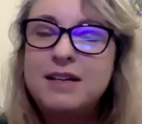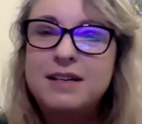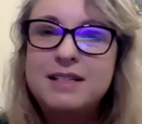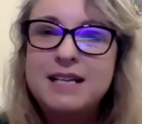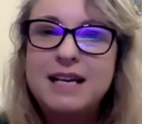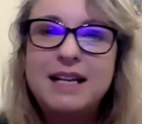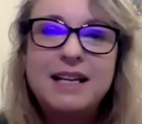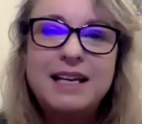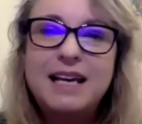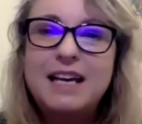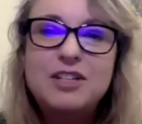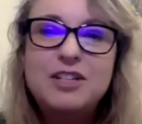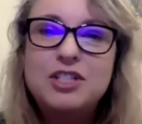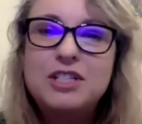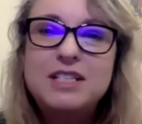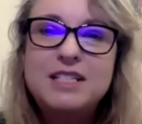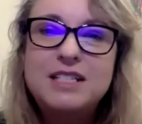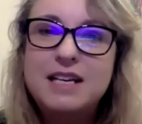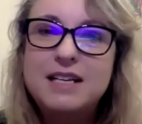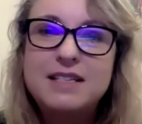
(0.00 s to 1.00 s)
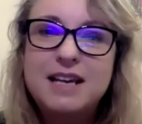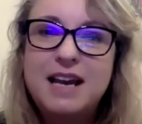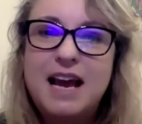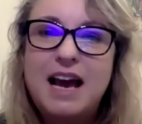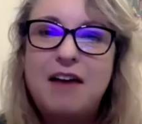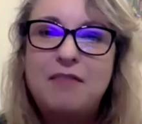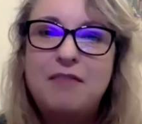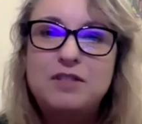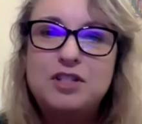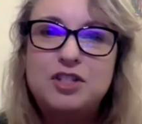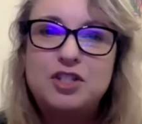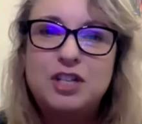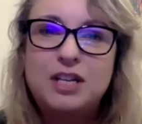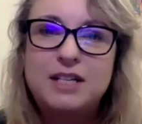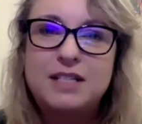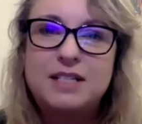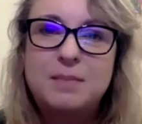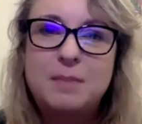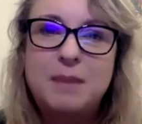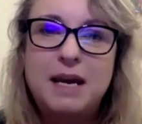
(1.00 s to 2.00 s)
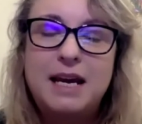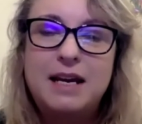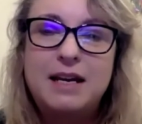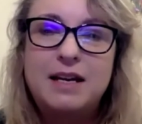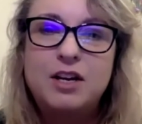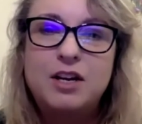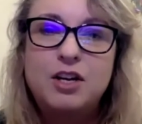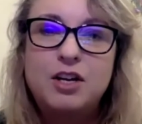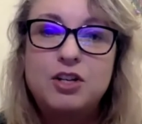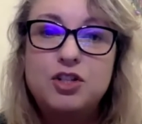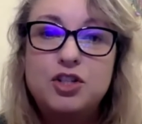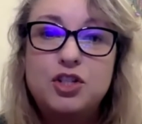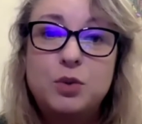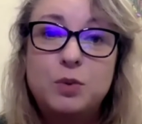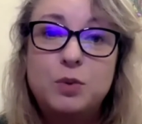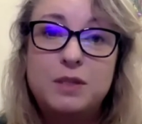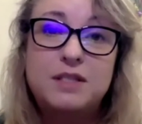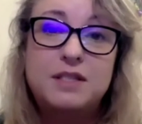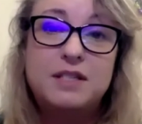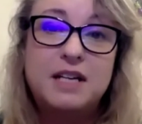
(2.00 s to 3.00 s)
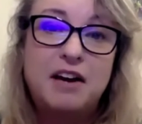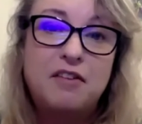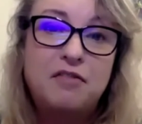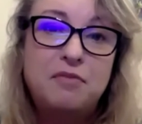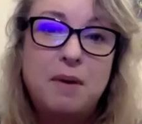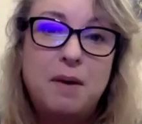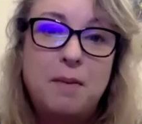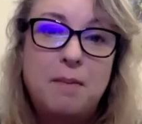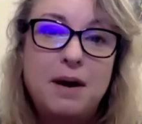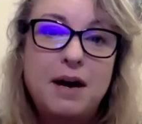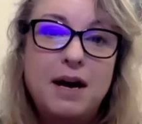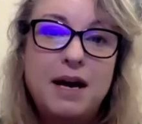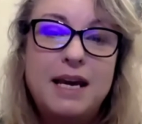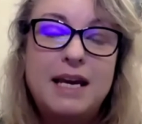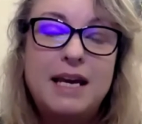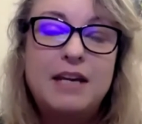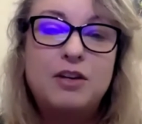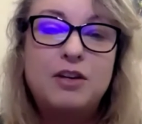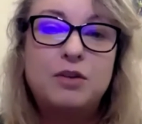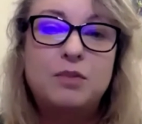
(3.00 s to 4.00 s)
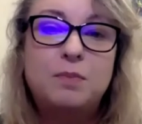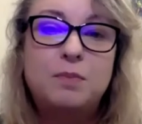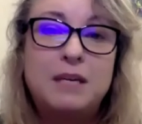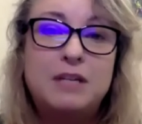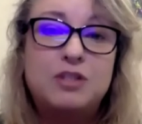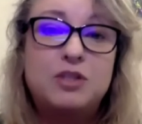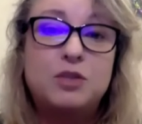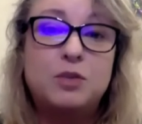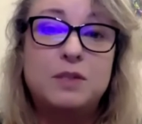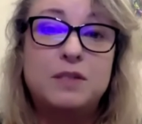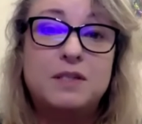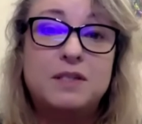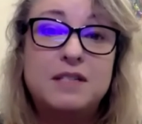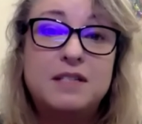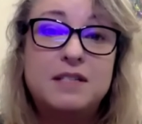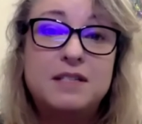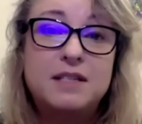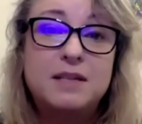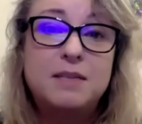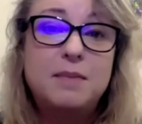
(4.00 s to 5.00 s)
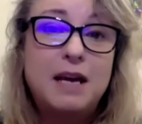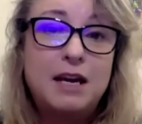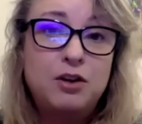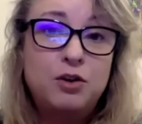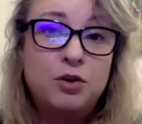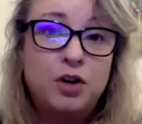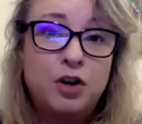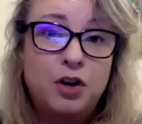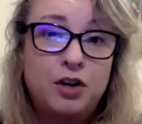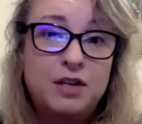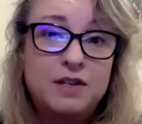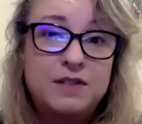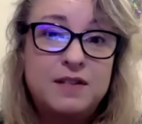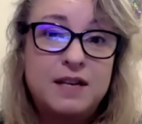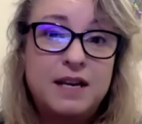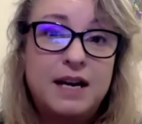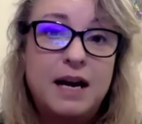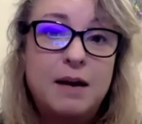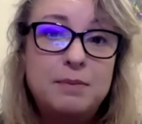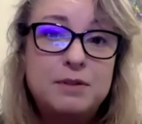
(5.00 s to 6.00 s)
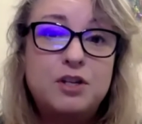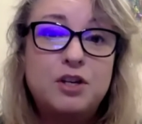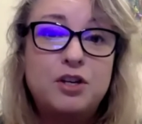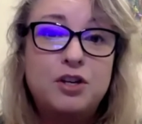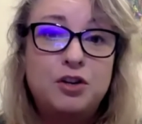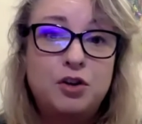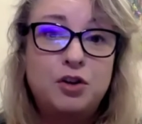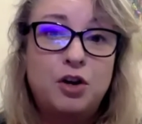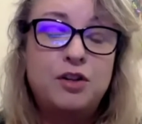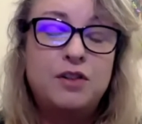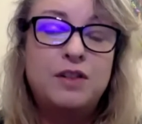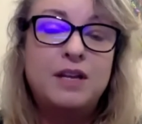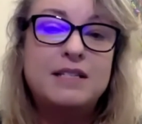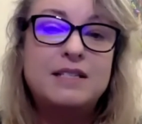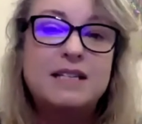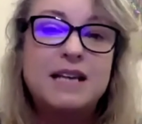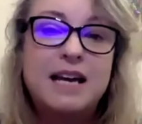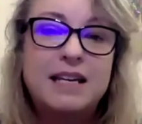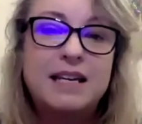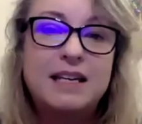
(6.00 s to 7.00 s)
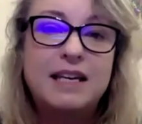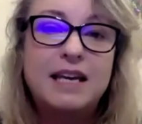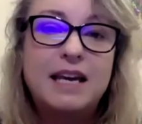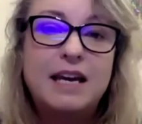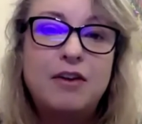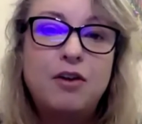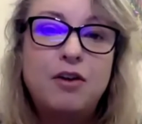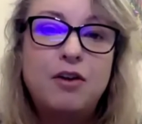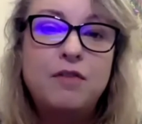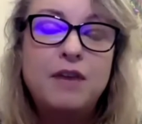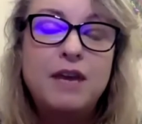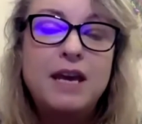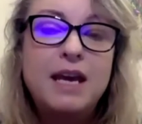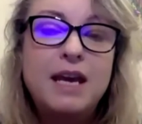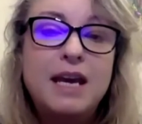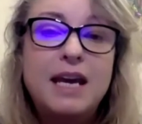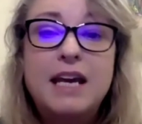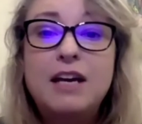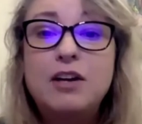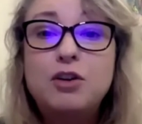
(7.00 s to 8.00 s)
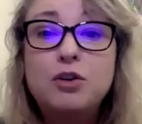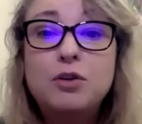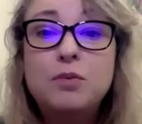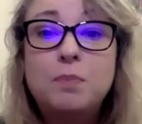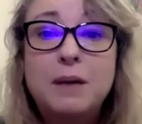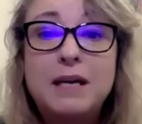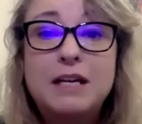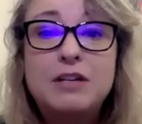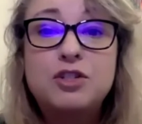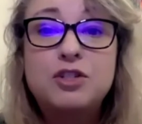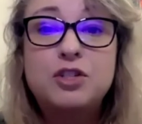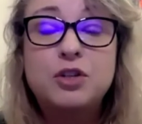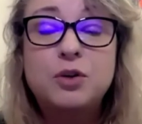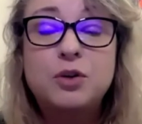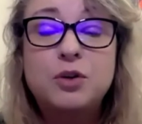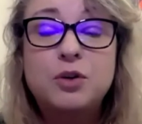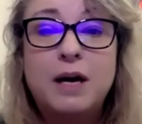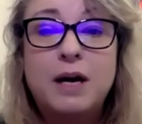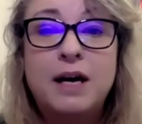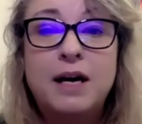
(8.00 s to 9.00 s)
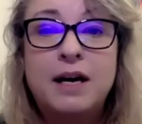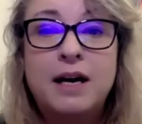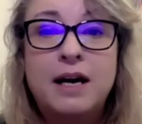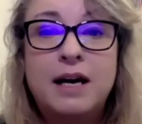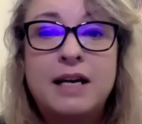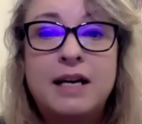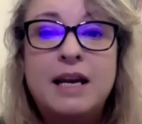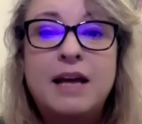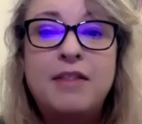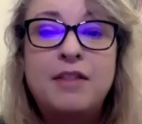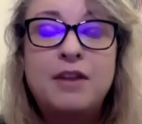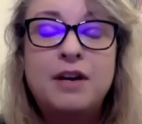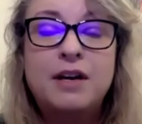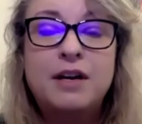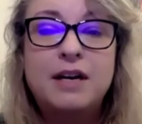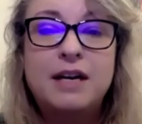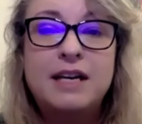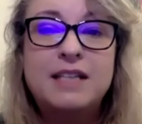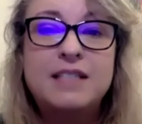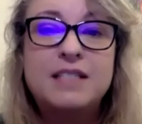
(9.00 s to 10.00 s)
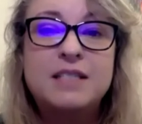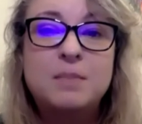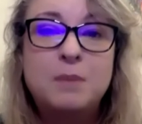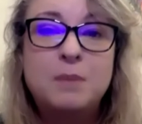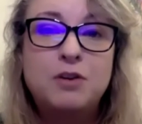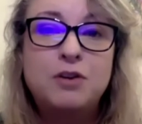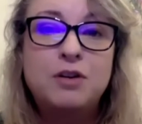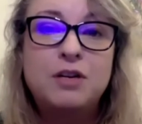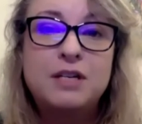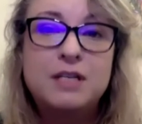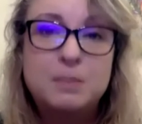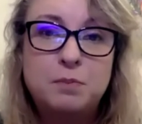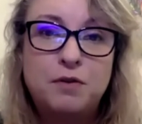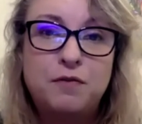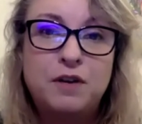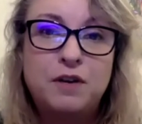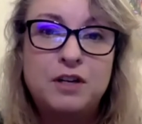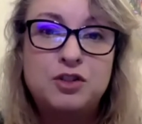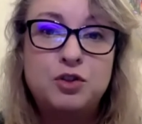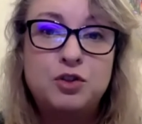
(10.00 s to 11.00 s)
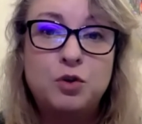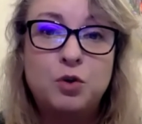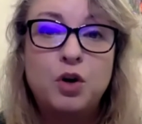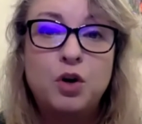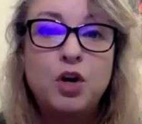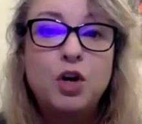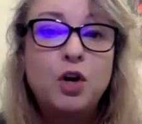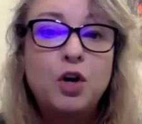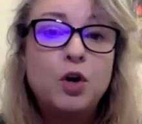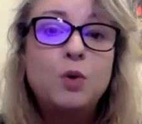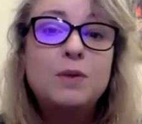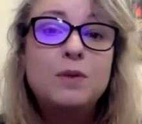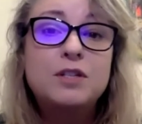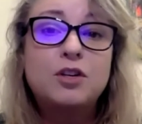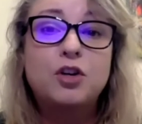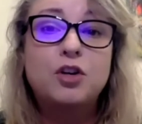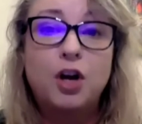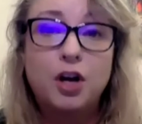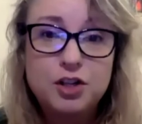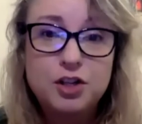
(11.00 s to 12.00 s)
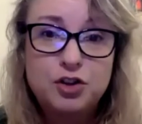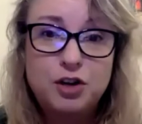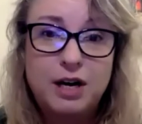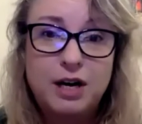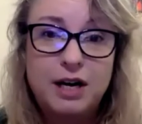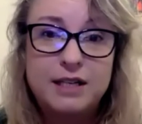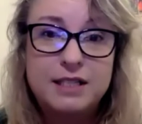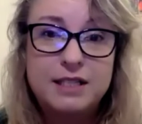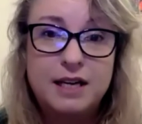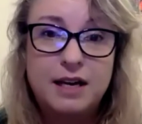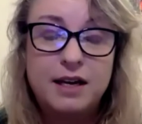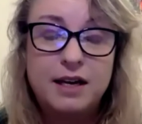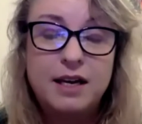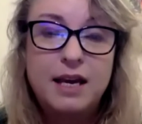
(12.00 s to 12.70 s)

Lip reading: delegation doesn't have to just mean to a staff member. It could be to a system that you're going to set up, so you know that that's taken care of. It could be to another experienced professional who is a contractor.